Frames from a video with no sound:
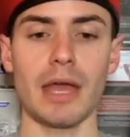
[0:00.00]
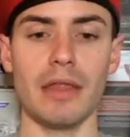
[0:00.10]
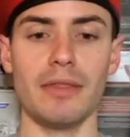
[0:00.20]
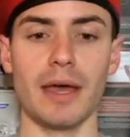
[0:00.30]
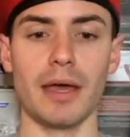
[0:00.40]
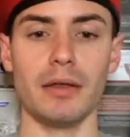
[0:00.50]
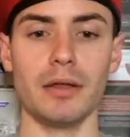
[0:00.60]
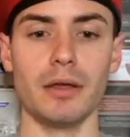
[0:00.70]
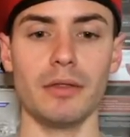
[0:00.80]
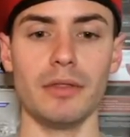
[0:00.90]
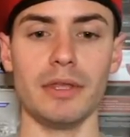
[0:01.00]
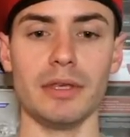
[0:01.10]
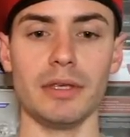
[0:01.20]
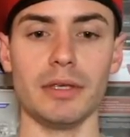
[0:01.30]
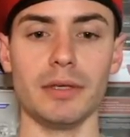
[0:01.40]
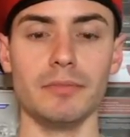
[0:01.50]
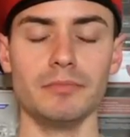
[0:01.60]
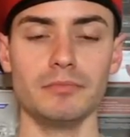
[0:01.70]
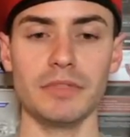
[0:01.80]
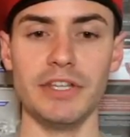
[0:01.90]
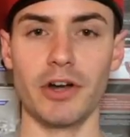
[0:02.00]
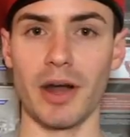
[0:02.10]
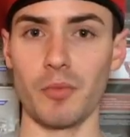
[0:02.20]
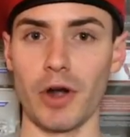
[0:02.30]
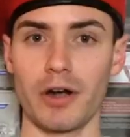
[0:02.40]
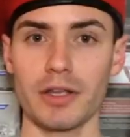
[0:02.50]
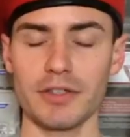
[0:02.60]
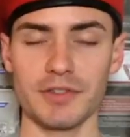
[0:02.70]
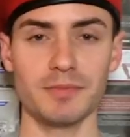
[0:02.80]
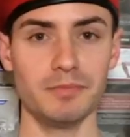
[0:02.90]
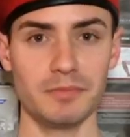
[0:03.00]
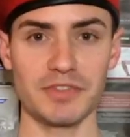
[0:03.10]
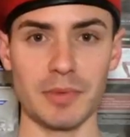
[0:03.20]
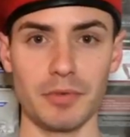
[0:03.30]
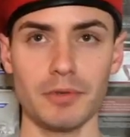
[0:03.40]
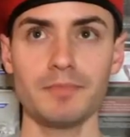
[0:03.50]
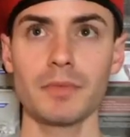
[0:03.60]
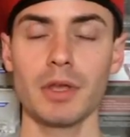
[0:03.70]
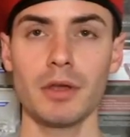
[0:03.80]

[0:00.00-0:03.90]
And then the gear I'm wearing is simple.